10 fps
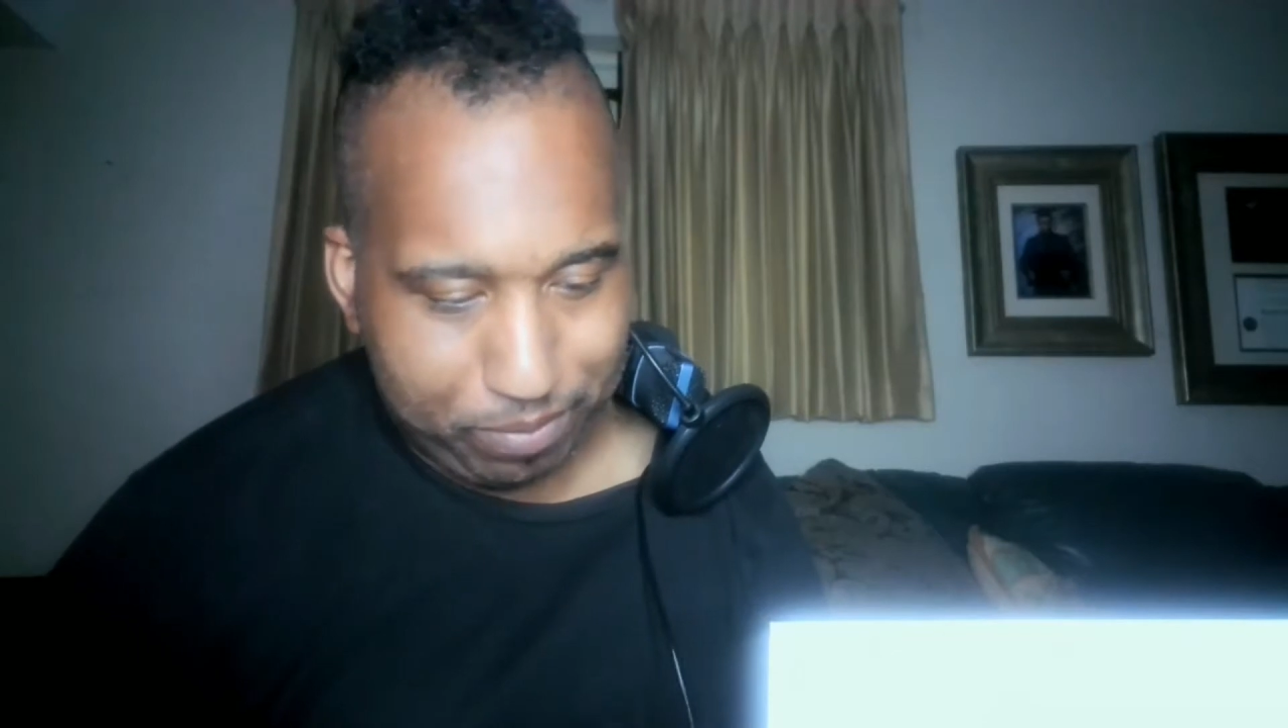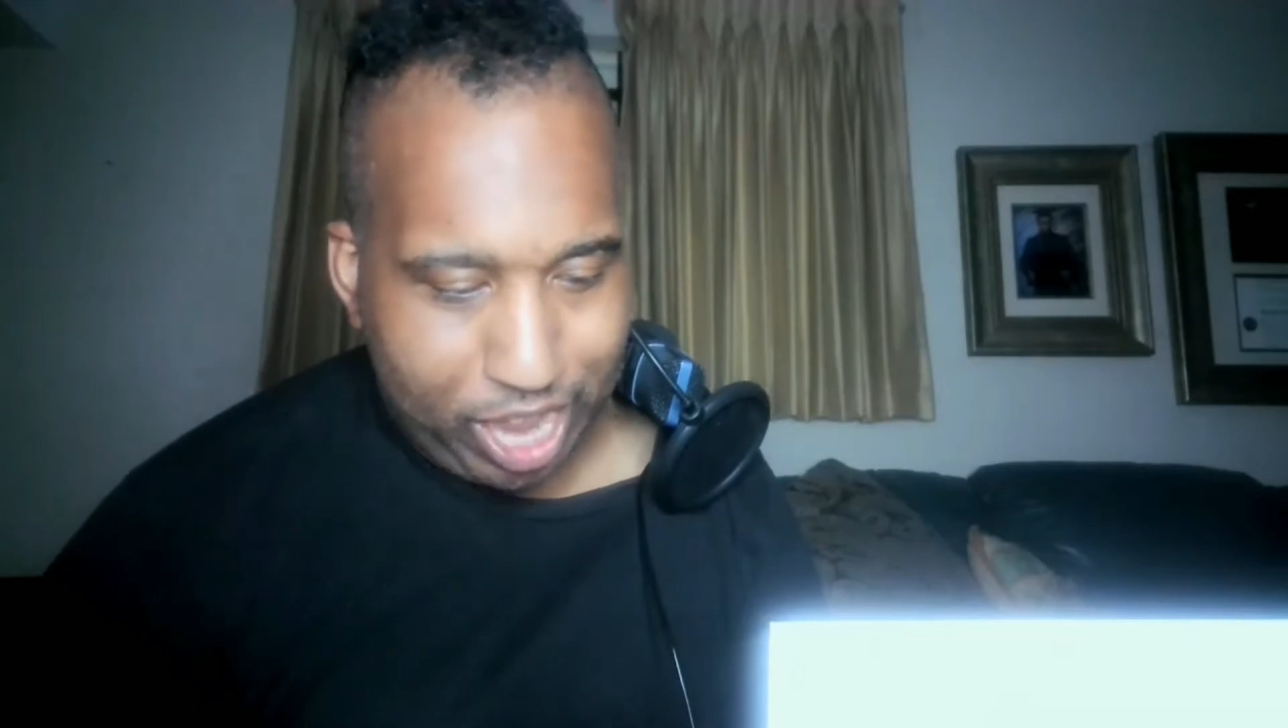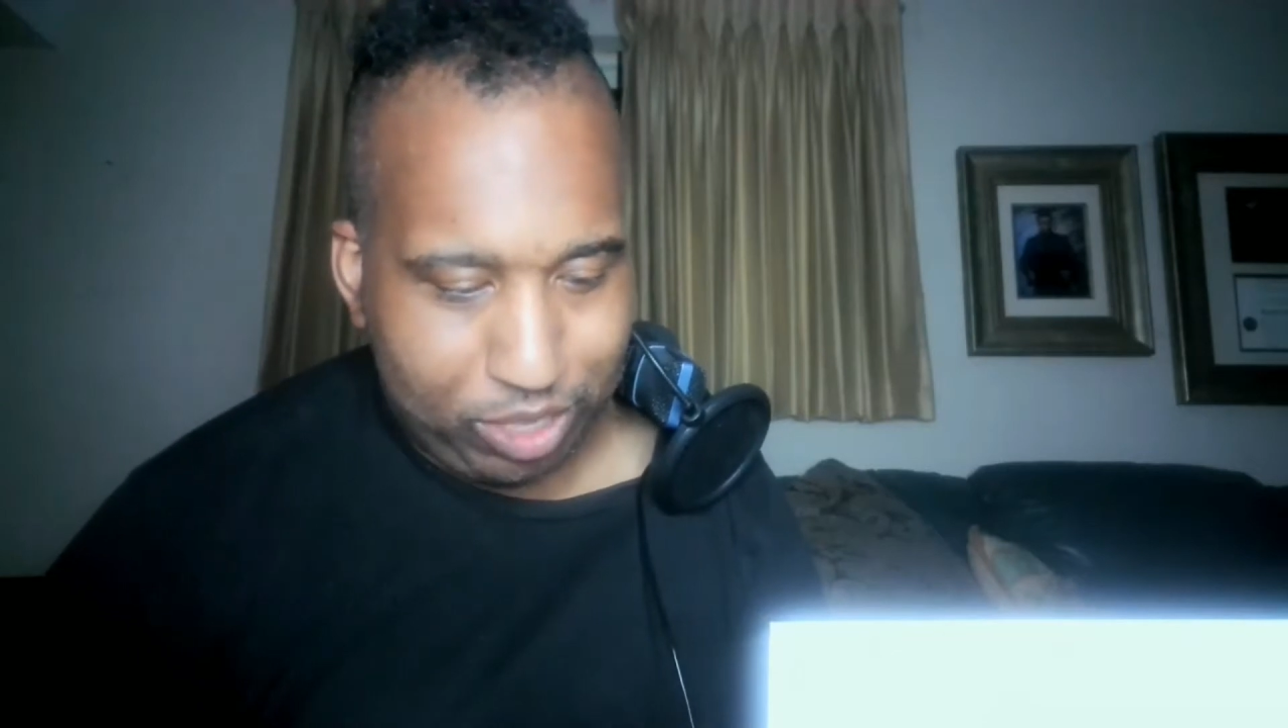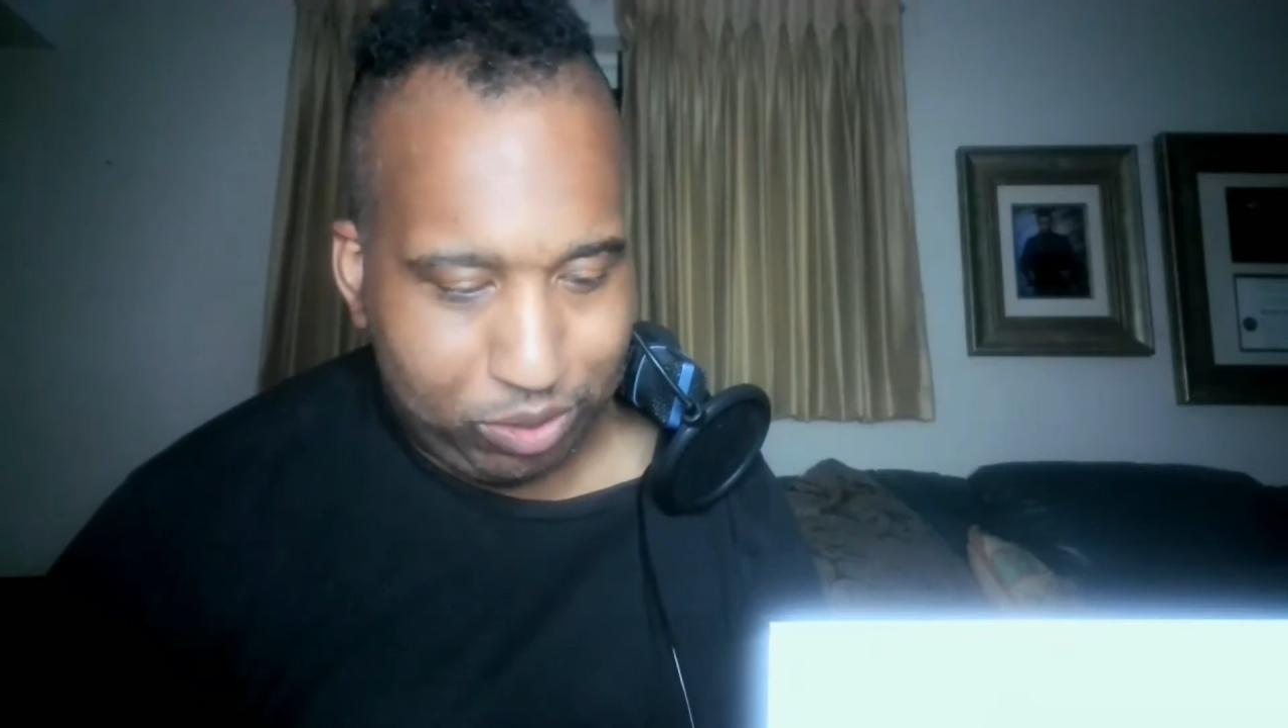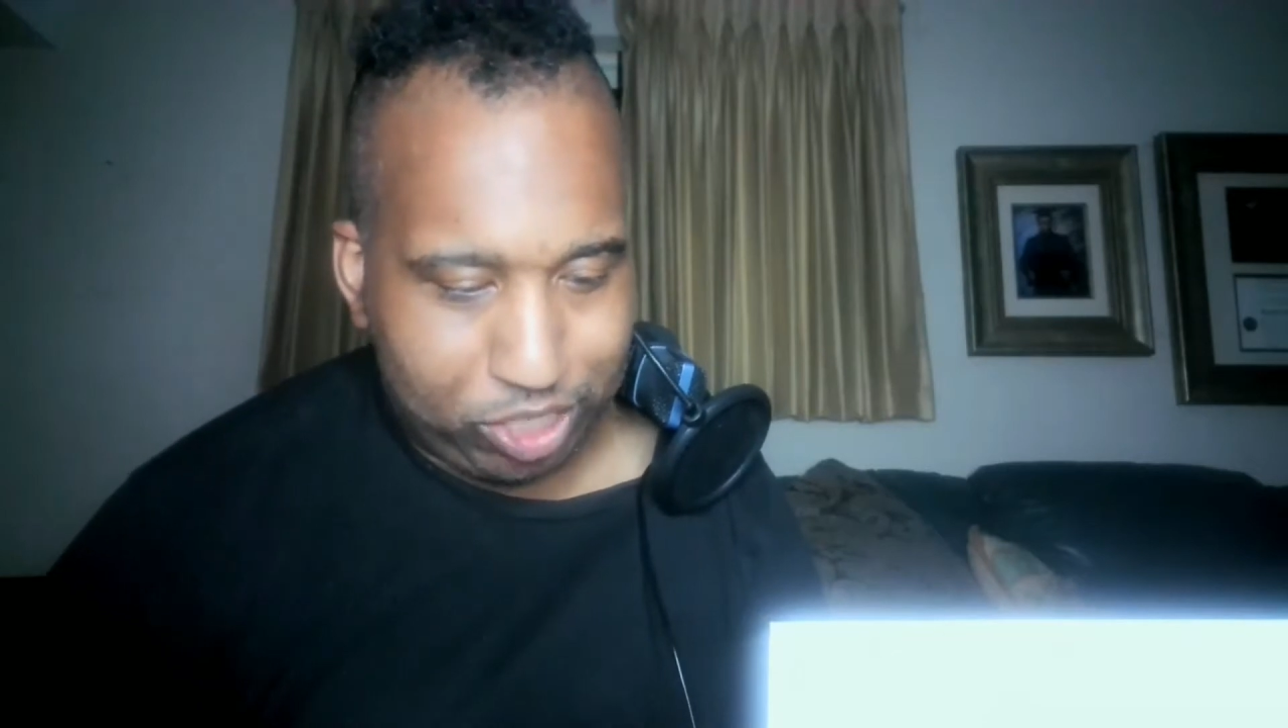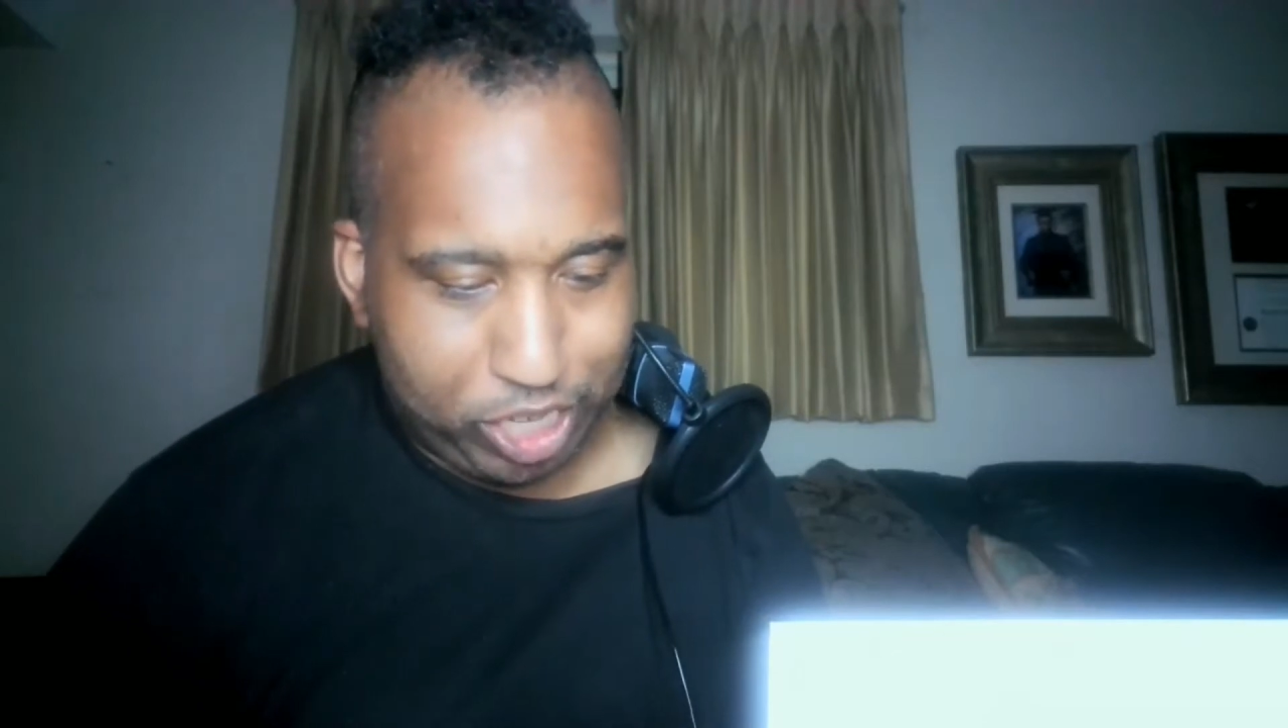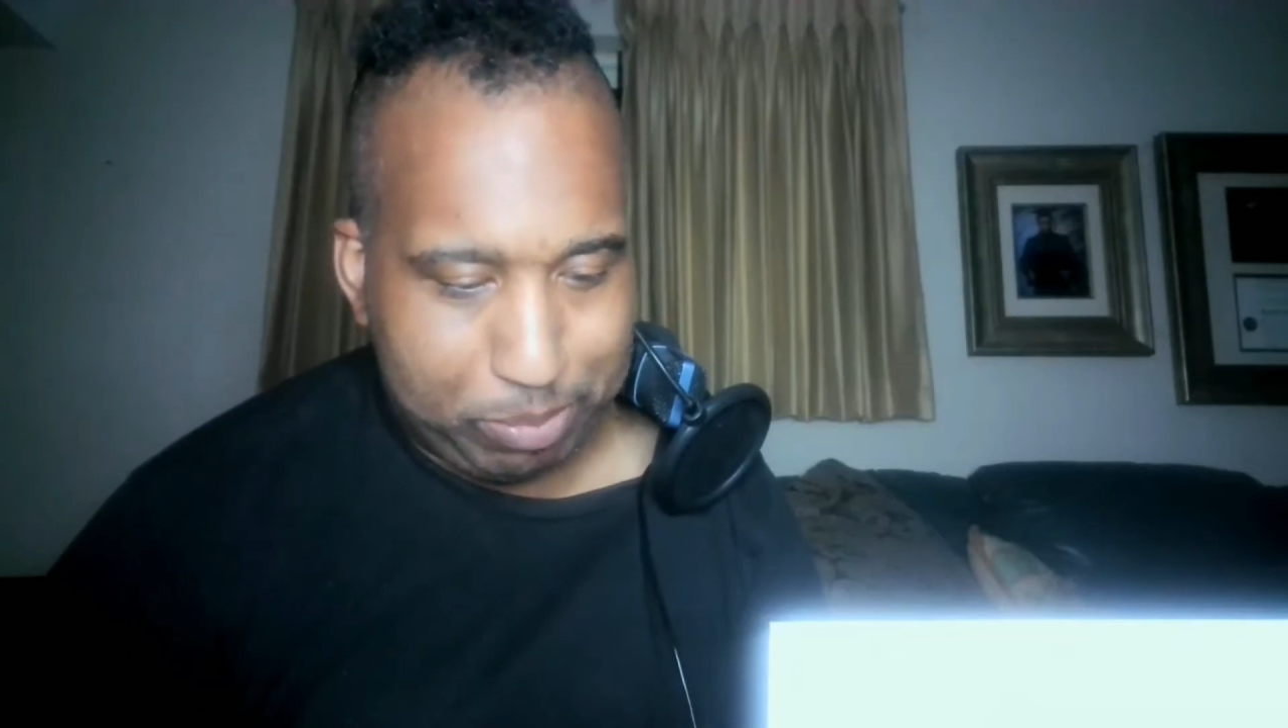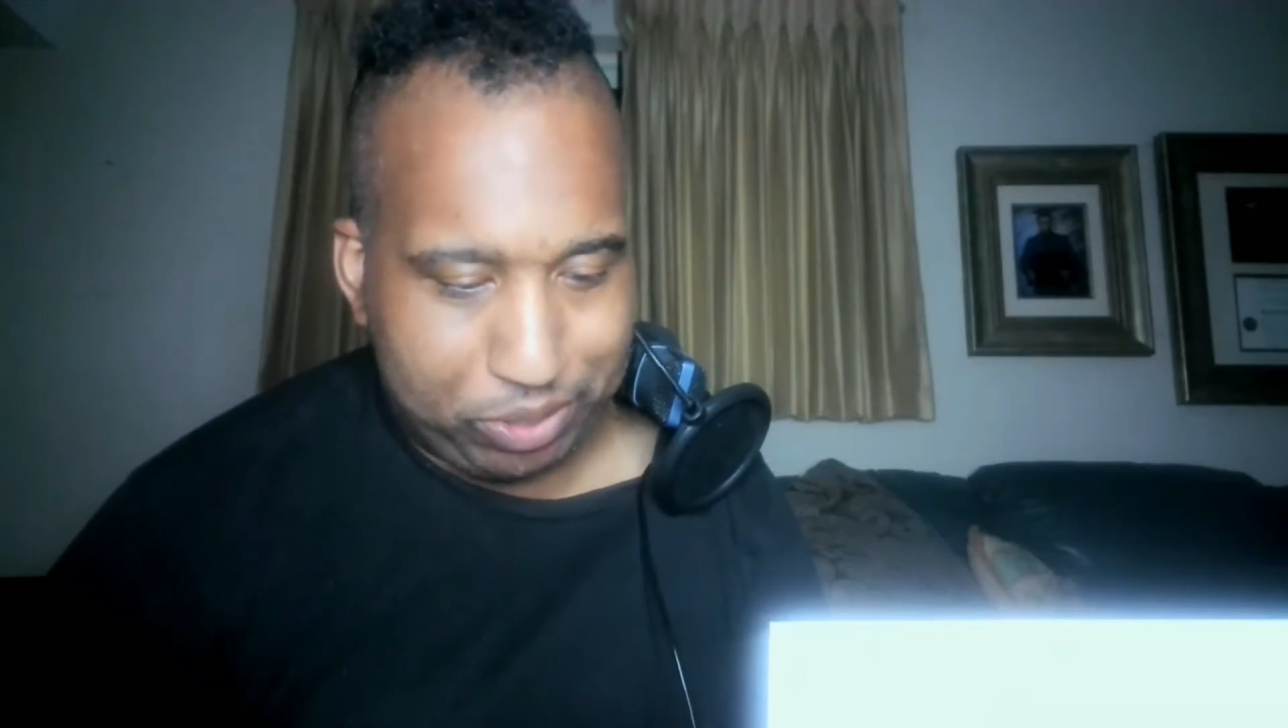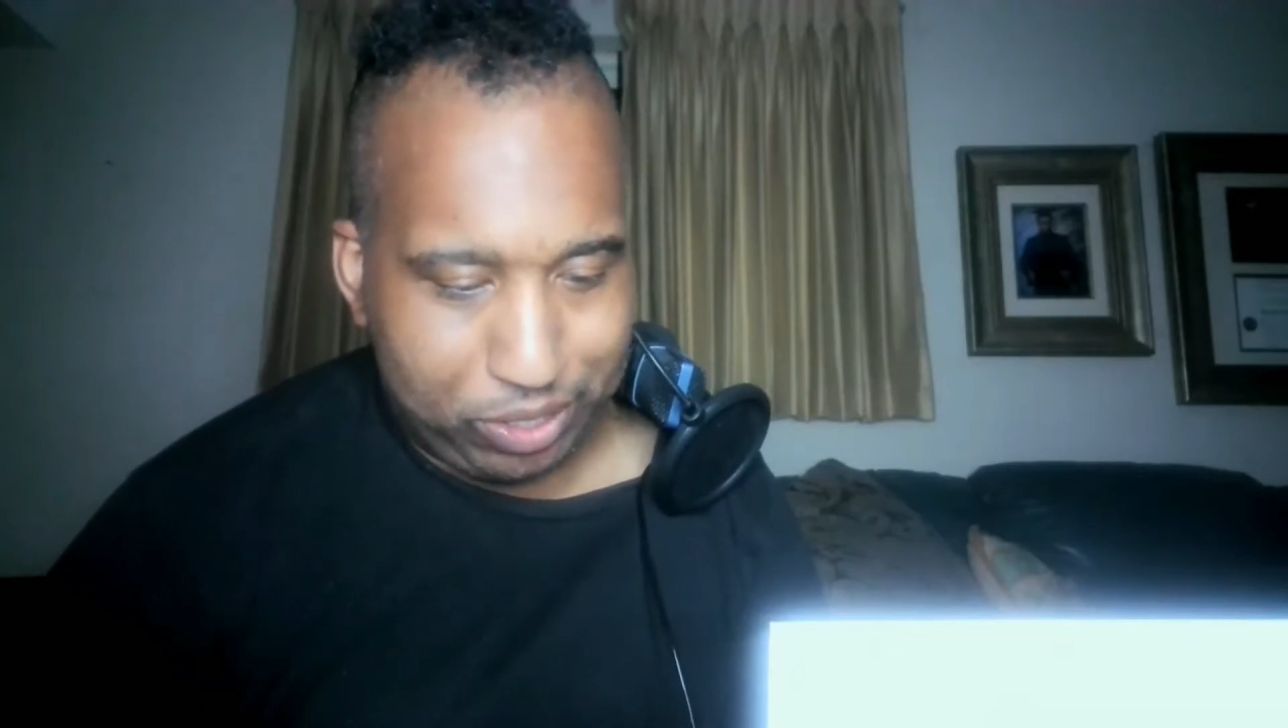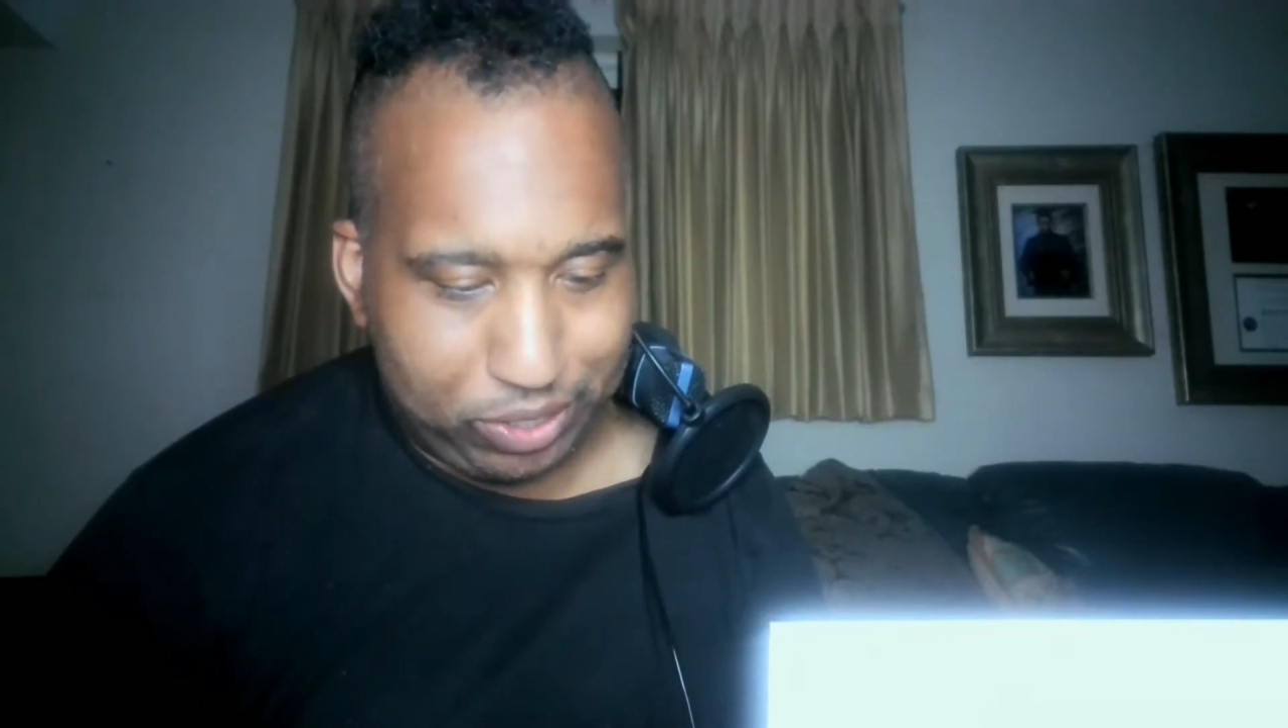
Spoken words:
They got little tips